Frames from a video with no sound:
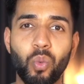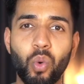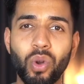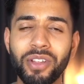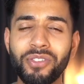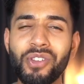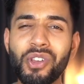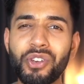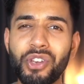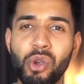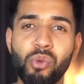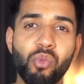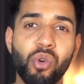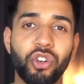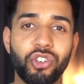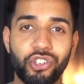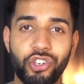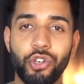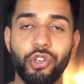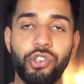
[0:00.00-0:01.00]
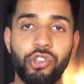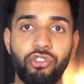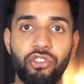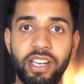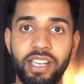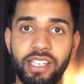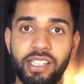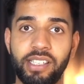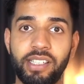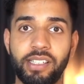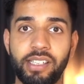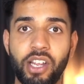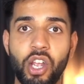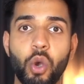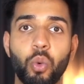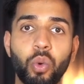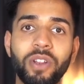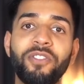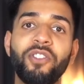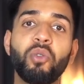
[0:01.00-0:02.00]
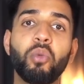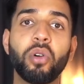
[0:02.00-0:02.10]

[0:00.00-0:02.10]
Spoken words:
what if you don't want two screens? What if you